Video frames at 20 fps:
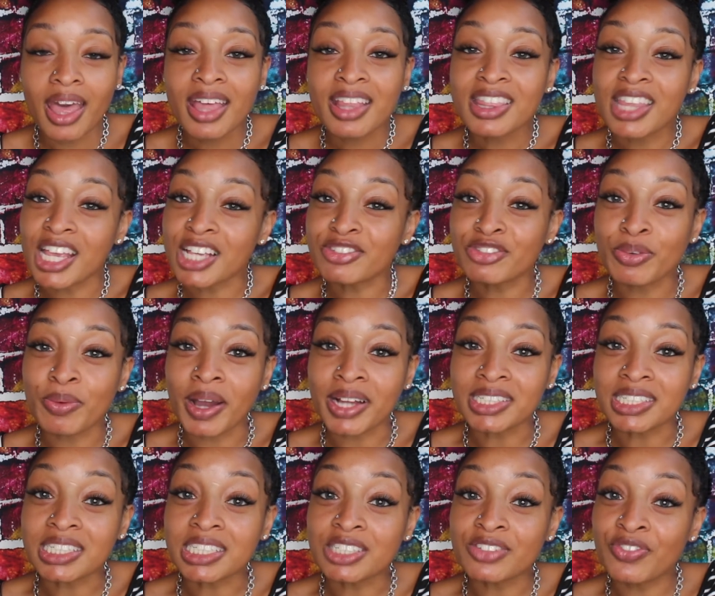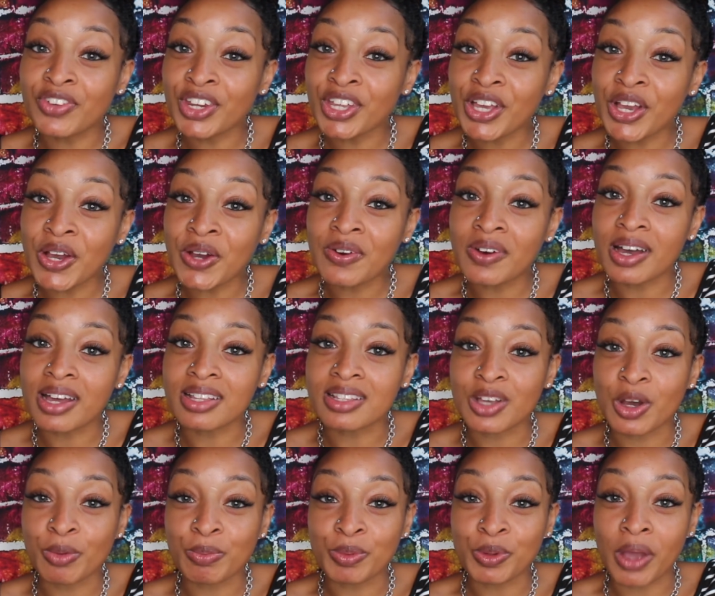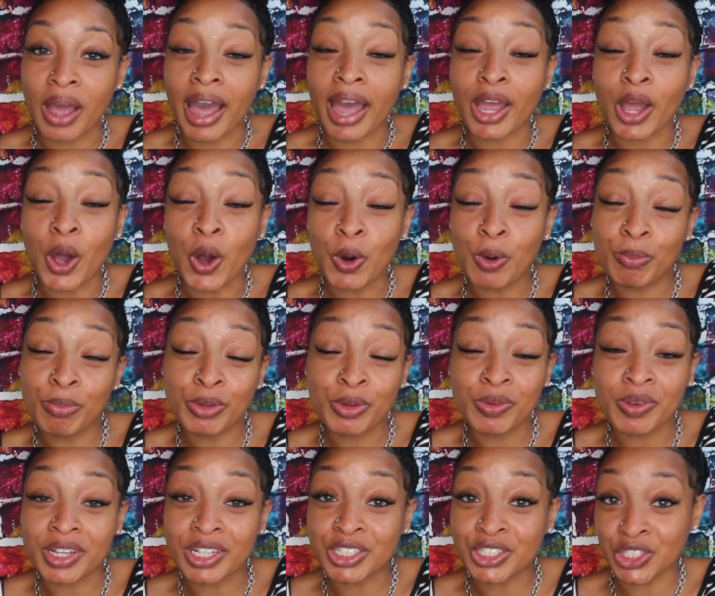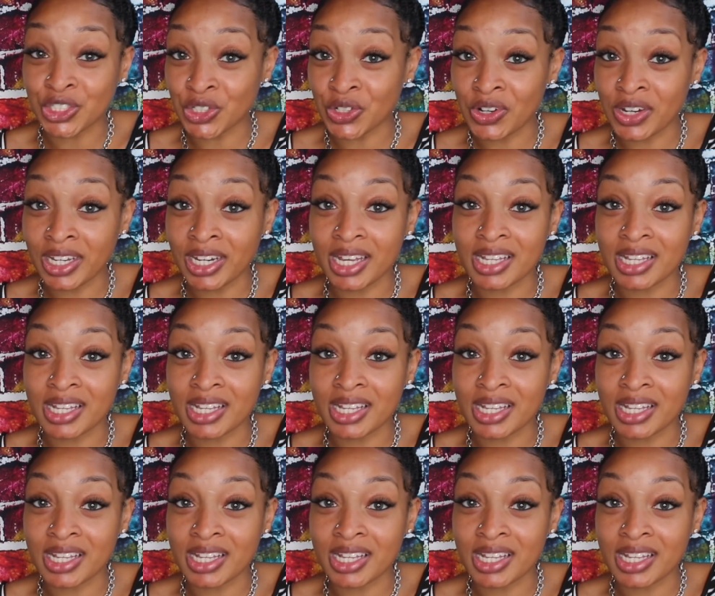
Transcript: Thanks for watching this video, and I hope you enjoyed.